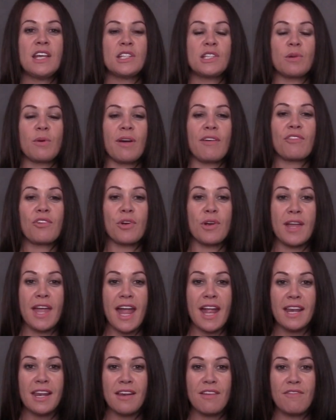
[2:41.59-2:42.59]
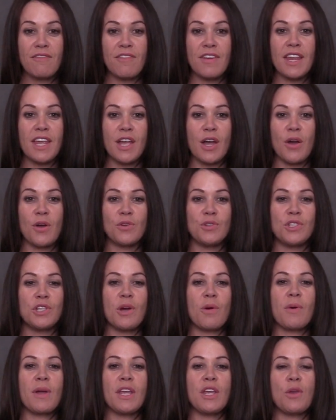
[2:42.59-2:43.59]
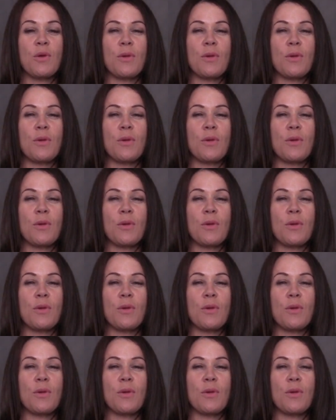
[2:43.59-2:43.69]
So I've created a video showing